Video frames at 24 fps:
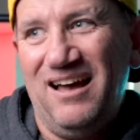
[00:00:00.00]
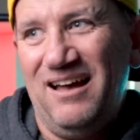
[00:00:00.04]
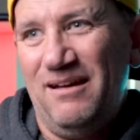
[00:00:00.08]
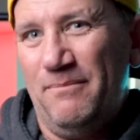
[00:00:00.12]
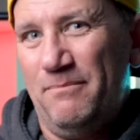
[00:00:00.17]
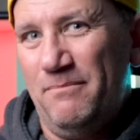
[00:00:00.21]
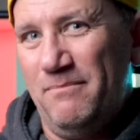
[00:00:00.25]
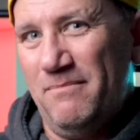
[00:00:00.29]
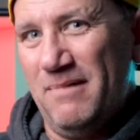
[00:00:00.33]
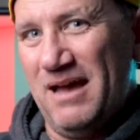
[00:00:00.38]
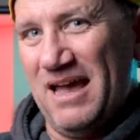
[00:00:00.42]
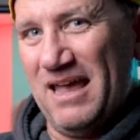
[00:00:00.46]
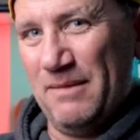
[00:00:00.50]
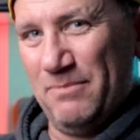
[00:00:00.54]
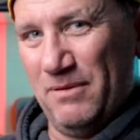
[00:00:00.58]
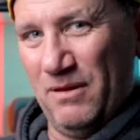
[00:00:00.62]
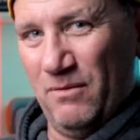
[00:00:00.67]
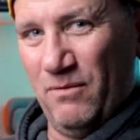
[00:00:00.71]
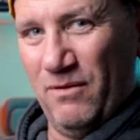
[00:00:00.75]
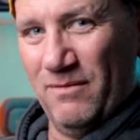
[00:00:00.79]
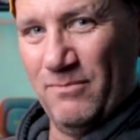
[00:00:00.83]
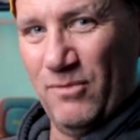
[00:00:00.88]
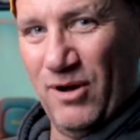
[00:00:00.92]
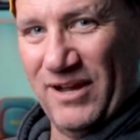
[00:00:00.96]
Maybe
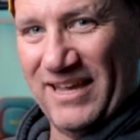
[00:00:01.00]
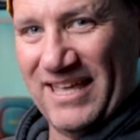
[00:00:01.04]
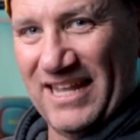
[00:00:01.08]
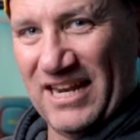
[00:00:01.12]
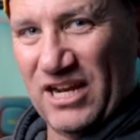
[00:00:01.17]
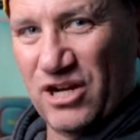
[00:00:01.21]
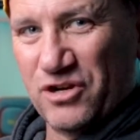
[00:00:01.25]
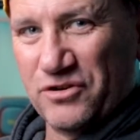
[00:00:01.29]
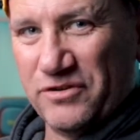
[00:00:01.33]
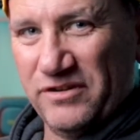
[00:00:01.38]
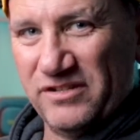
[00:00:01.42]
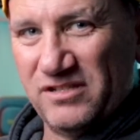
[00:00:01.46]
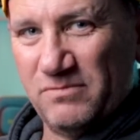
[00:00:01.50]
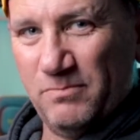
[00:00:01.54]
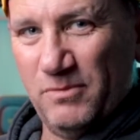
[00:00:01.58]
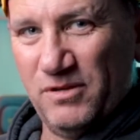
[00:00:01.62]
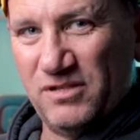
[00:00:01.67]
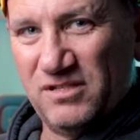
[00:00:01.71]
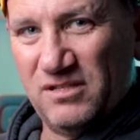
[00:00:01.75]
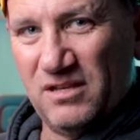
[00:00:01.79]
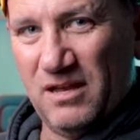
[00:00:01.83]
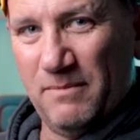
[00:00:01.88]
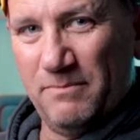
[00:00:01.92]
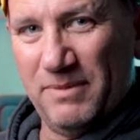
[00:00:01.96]
we might get
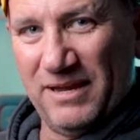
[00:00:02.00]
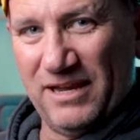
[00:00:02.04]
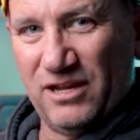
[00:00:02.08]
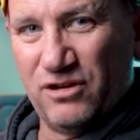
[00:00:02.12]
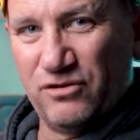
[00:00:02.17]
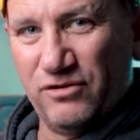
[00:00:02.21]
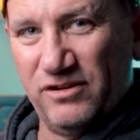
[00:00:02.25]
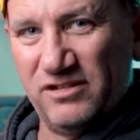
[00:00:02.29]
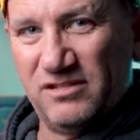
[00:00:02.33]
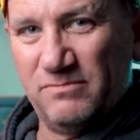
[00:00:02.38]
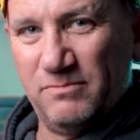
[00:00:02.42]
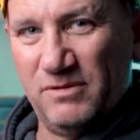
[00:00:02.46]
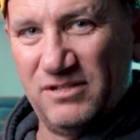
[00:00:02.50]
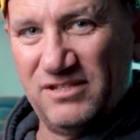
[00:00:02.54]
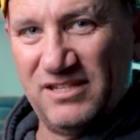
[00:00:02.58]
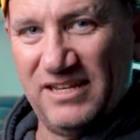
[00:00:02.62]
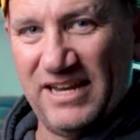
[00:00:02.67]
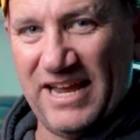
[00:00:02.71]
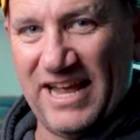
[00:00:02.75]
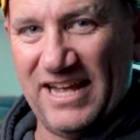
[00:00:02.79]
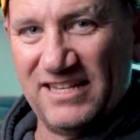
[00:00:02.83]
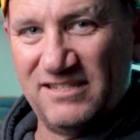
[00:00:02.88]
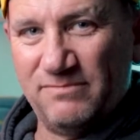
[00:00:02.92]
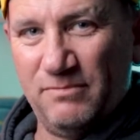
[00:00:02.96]
a big Christmas
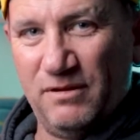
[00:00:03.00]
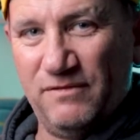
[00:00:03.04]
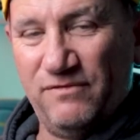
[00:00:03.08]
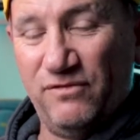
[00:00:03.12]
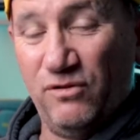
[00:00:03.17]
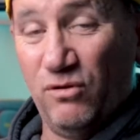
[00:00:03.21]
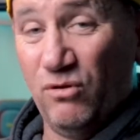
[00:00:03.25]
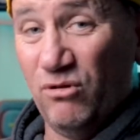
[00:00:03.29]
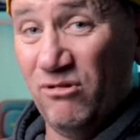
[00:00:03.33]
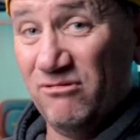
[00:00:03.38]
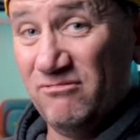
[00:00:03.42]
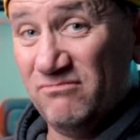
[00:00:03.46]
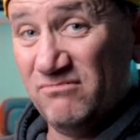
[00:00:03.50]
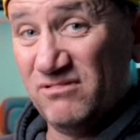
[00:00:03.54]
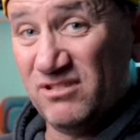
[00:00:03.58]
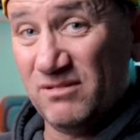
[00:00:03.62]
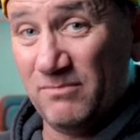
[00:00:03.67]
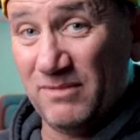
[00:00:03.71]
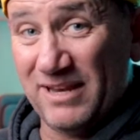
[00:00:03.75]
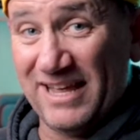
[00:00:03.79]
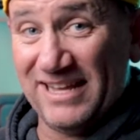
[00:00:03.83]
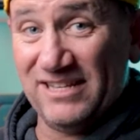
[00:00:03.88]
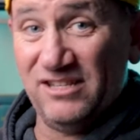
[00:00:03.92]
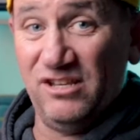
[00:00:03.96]
announcement for
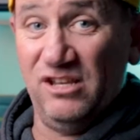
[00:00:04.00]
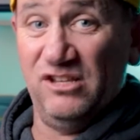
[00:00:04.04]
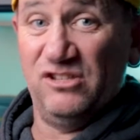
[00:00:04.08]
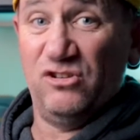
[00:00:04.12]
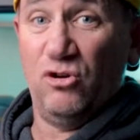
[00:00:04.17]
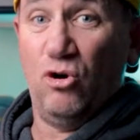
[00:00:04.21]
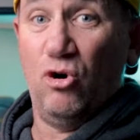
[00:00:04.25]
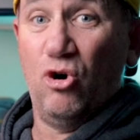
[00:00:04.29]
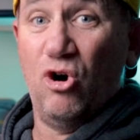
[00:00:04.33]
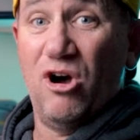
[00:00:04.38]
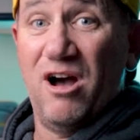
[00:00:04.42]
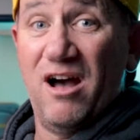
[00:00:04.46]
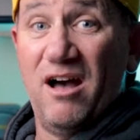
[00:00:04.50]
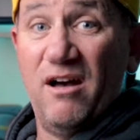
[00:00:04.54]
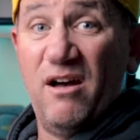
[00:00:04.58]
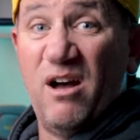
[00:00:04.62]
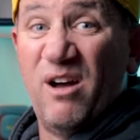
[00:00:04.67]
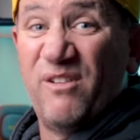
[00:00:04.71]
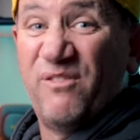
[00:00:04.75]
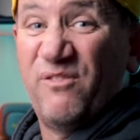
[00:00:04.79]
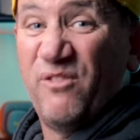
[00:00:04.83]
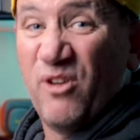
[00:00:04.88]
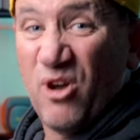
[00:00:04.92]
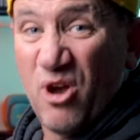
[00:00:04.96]
some lenses, or
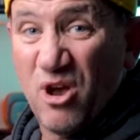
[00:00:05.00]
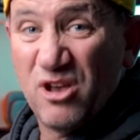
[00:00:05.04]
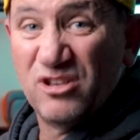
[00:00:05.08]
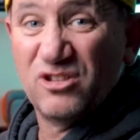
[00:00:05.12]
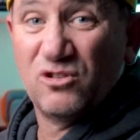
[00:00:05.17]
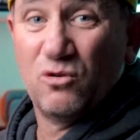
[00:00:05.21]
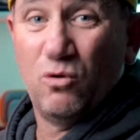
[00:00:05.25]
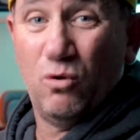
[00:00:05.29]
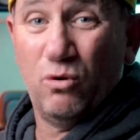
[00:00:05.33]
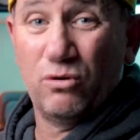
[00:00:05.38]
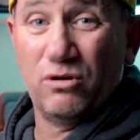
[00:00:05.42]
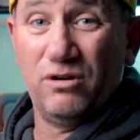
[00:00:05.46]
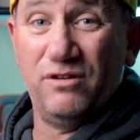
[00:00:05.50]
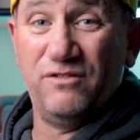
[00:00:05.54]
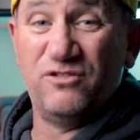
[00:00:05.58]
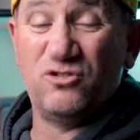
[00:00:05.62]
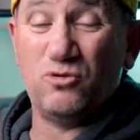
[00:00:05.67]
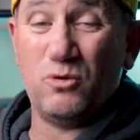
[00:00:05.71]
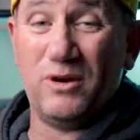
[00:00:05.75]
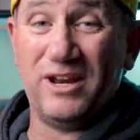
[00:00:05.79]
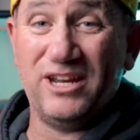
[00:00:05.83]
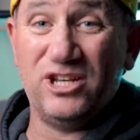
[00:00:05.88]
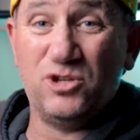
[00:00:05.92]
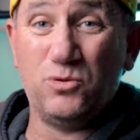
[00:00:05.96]
a first quarter of
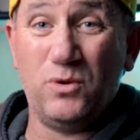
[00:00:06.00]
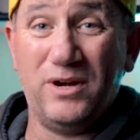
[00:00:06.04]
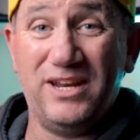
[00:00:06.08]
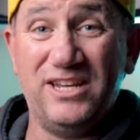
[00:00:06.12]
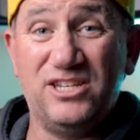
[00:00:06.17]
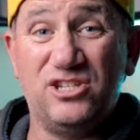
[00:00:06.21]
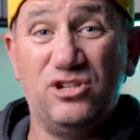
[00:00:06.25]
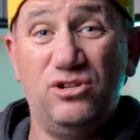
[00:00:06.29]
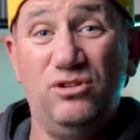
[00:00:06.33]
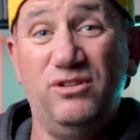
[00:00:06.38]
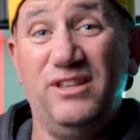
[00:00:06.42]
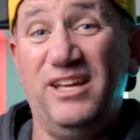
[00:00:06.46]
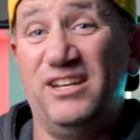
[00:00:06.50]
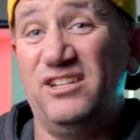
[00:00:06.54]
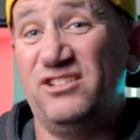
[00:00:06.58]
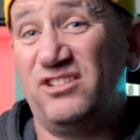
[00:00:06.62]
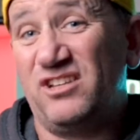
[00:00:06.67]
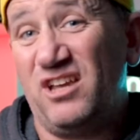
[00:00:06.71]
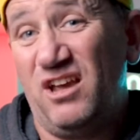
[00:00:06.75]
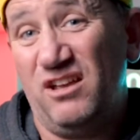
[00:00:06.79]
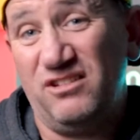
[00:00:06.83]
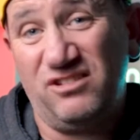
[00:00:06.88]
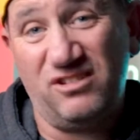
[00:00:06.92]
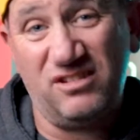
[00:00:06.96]
2022. They
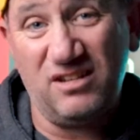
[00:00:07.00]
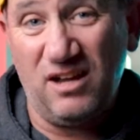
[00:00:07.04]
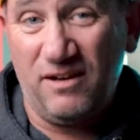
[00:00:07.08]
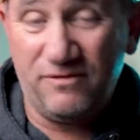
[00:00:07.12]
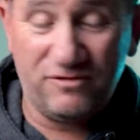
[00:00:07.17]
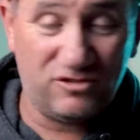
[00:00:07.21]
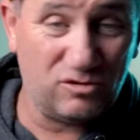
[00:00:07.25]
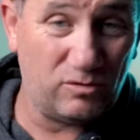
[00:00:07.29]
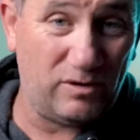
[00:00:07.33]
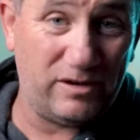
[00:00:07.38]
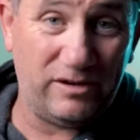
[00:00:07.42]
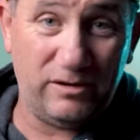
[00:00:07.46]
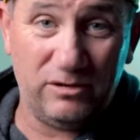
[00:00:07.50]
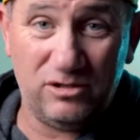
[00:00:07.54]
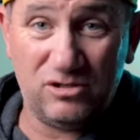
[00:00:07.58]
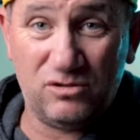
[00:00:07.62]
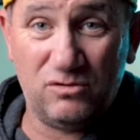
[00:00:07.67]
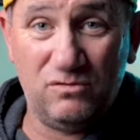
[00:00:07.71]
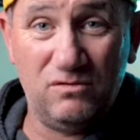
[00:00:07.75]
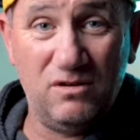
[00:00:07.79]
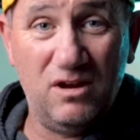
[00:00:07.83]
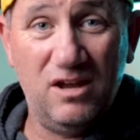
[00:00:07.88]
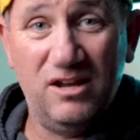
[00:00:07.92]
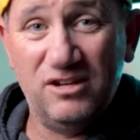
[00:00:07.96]
just go
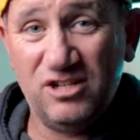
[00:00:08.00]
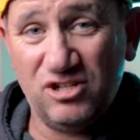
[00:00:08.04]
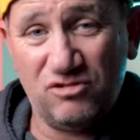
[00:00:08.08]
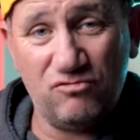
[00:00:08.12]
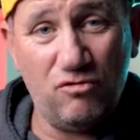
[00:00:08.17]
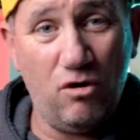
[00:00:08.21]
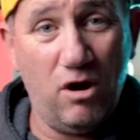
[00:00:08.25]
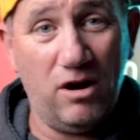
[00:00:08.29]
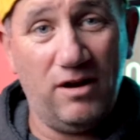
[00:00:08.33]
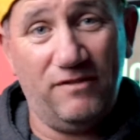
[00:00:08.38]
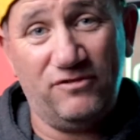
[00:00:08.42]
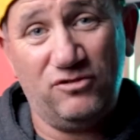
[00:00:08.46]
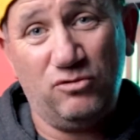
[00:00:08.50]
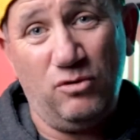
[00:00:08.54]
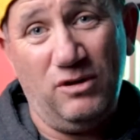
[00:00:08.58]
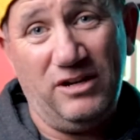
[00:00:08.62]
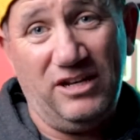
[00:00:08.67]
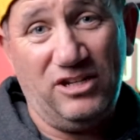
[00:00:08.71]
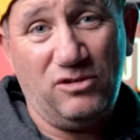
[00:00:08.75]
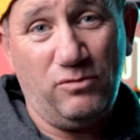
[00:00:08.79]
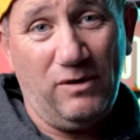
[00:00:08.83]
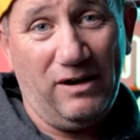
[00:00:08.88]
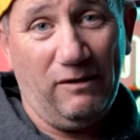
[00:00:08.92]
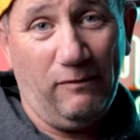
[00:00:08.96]
write off
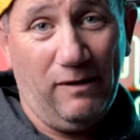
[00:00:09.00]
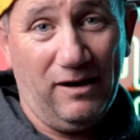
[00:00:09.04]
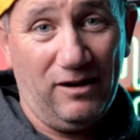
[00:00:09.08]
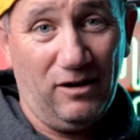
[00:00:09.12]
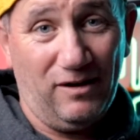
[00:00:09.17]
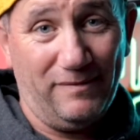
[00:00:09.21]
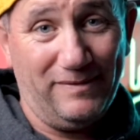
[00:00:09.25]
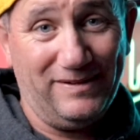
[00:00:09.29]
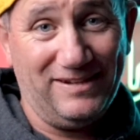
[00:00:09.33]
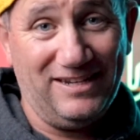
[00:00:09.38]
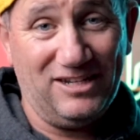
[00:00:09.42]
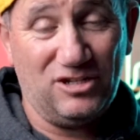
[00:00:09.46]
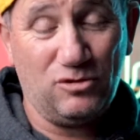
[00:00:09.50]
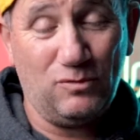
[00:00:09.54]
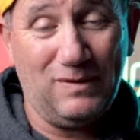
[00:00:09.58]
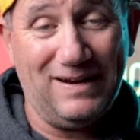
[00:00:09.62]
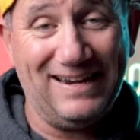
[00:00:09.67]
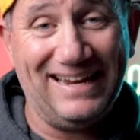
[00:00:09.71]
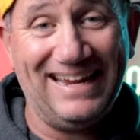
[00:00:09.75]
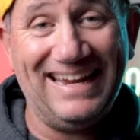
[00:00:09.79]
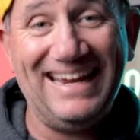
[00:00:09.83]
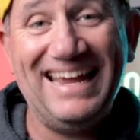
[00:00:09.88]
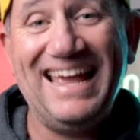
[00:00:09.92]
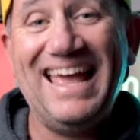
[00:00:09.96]
2021 like we did
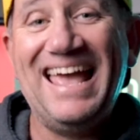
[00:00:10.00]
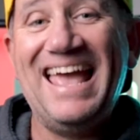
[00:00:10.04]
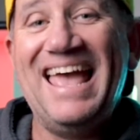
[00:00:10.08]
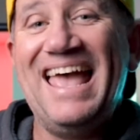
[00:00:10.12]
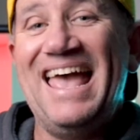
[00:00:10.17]
20,